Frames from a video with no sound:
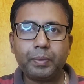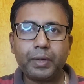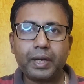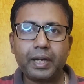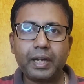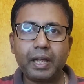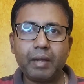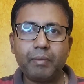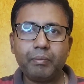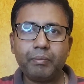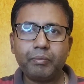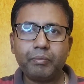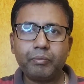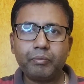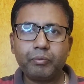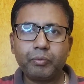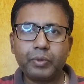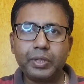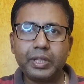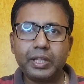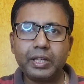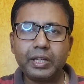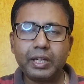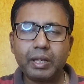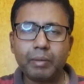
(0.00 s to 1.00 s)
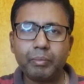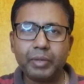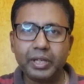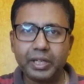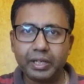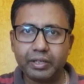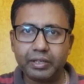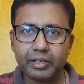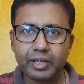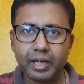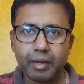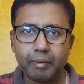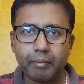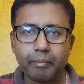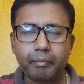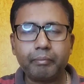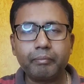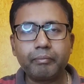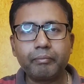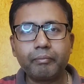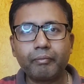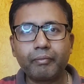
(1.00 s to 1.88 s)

of alap within a minute time.